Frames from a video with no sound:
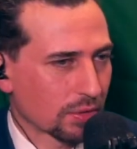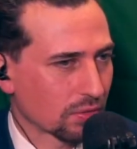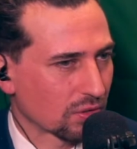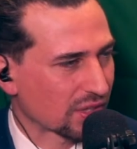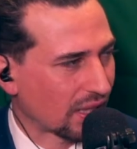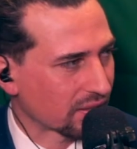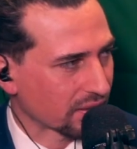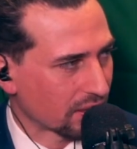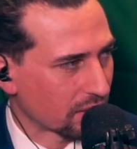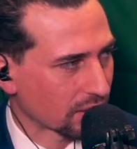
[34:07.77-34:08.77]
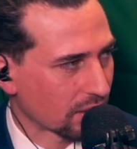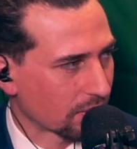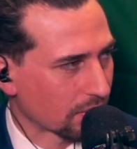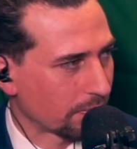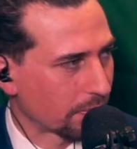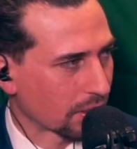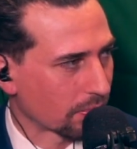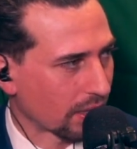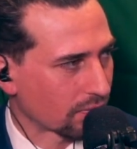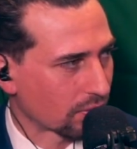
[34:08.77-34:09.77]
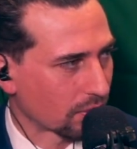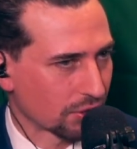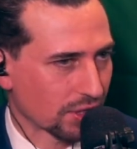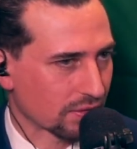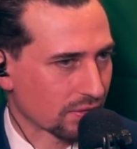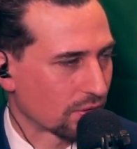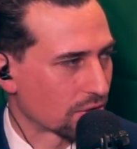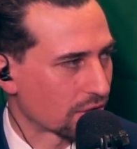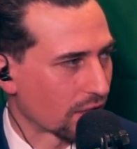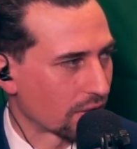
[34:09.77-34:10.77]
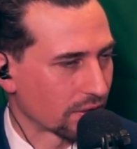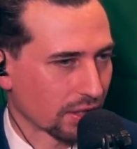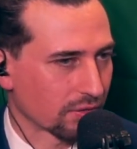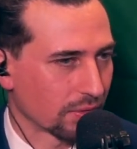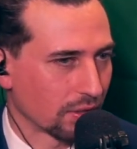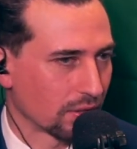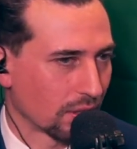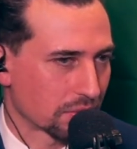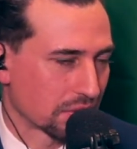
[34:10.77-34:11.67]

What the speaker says: go to Skyscanner or some bigger platform and just search there and they give me all the options.